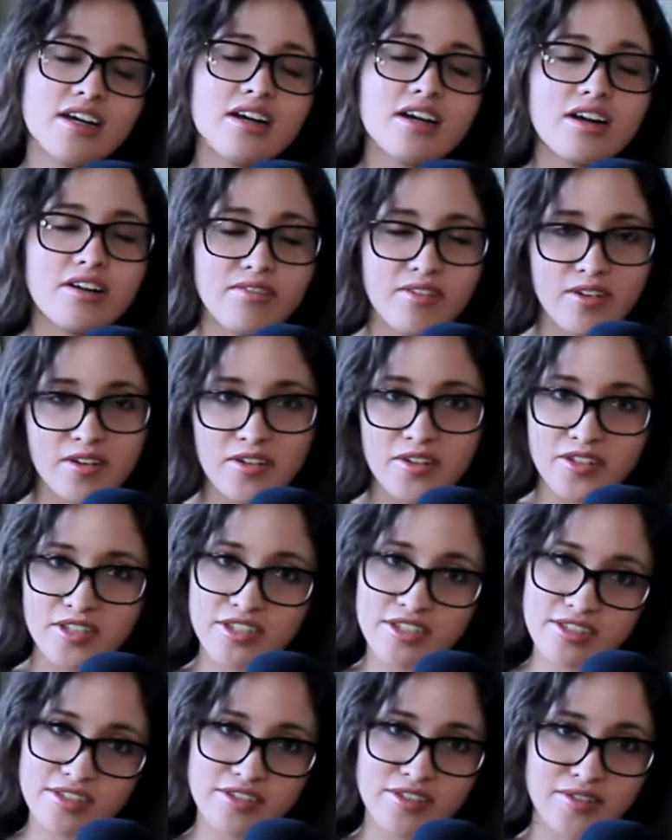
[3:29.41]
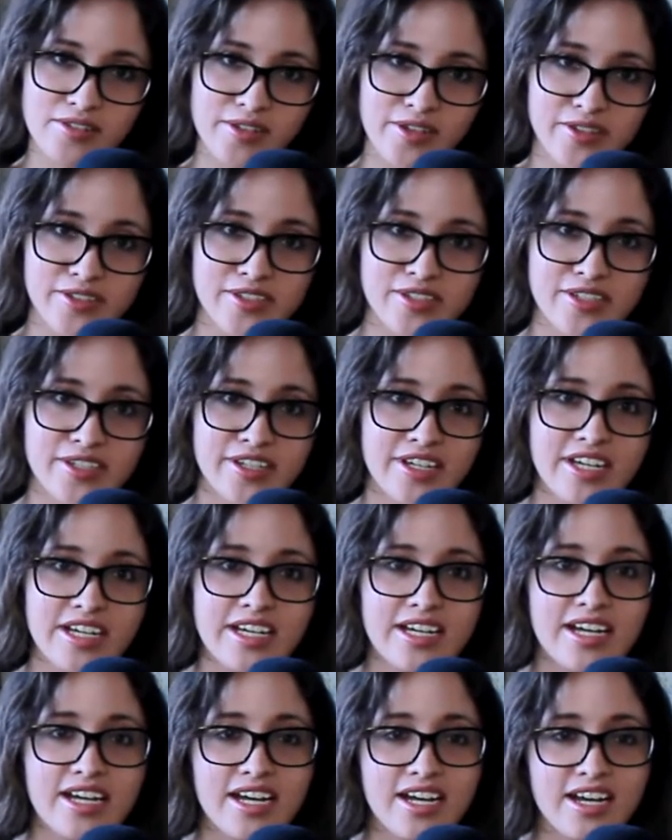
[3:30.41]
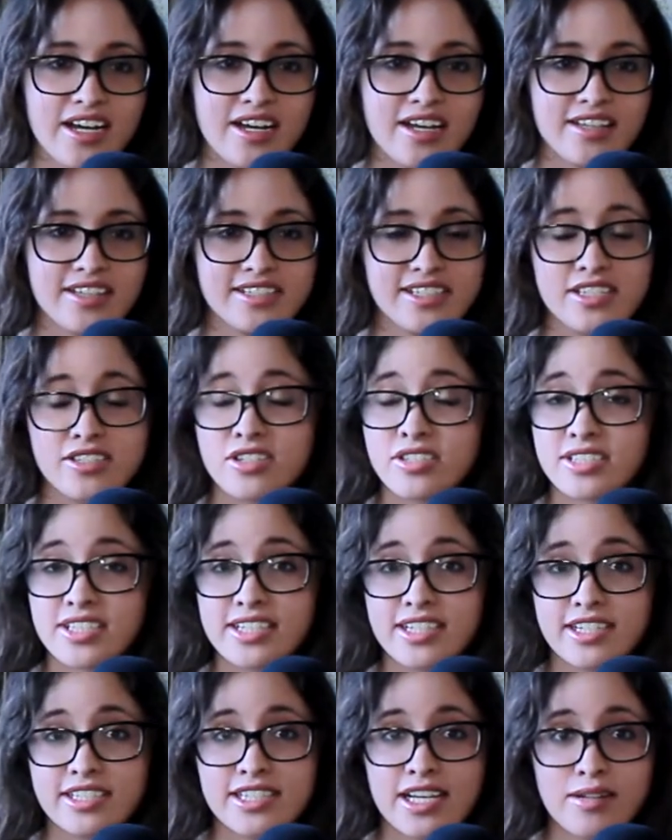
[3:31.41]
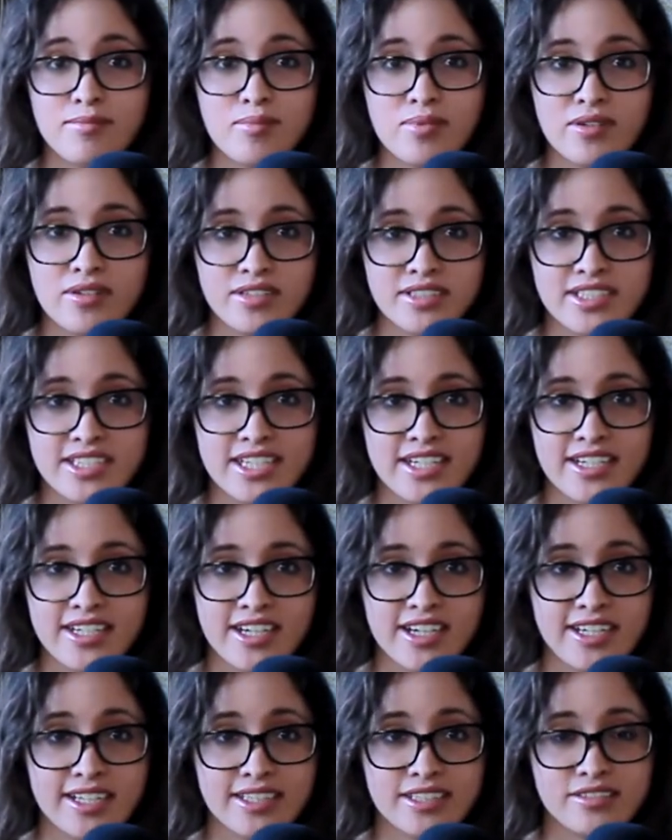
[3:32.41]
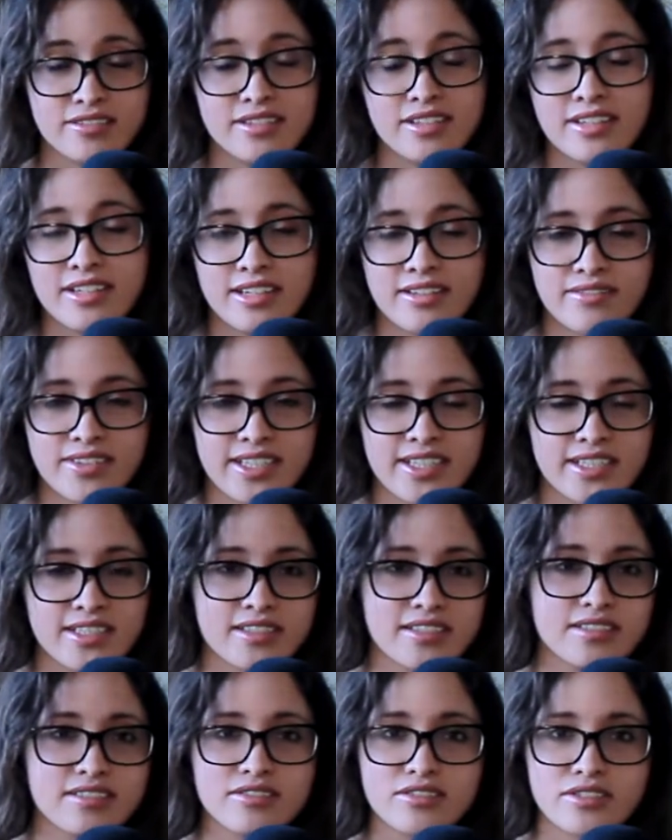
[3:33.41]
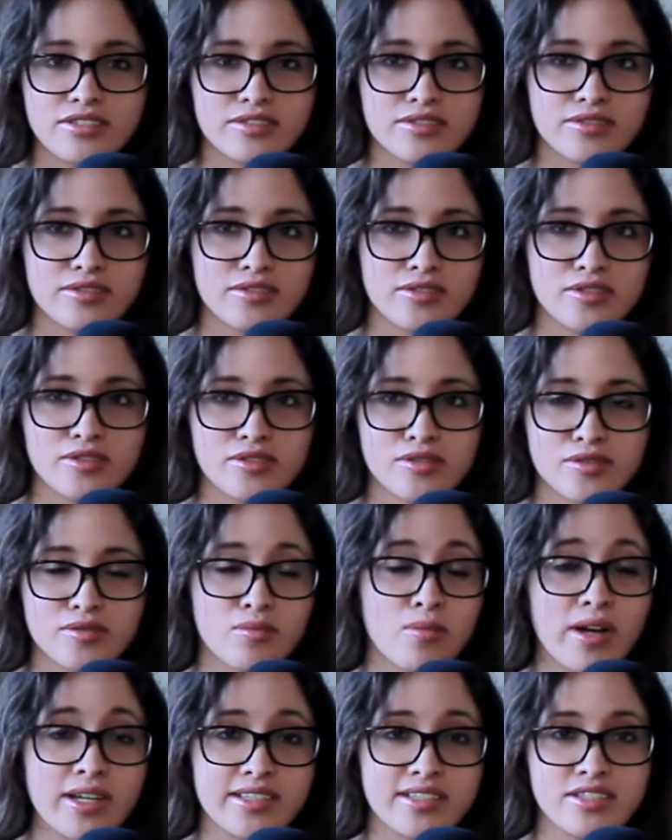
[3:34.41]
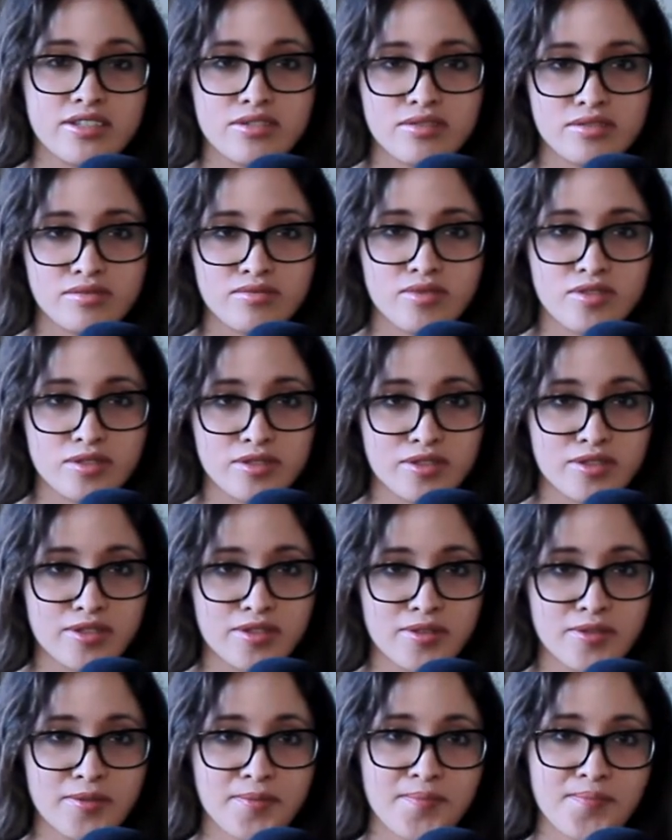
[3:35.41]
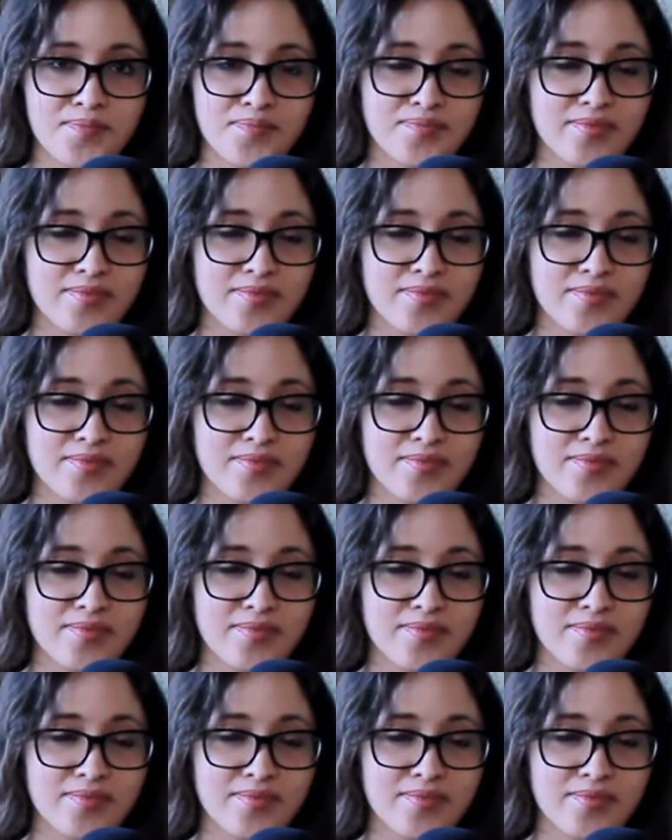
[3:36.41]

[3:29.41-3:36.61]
Of course you don't. This is just an example, take it or leave it, you use what's useful to you.